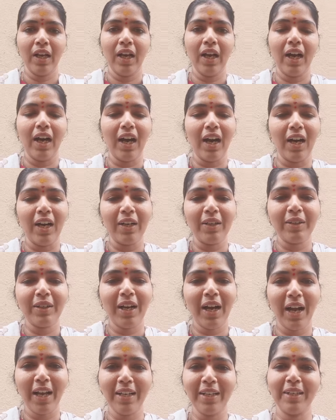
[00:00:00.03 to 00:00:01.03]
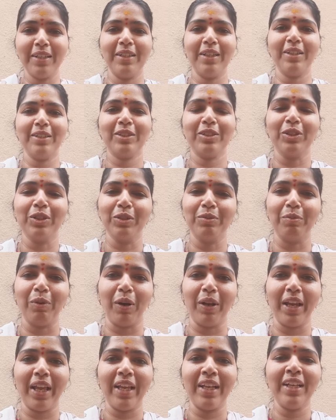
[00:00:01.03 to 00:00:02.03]
Hi learners, good
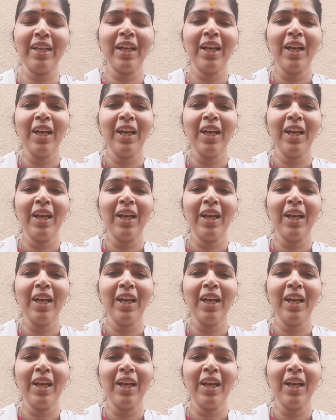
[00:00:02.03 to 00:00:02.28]
morning.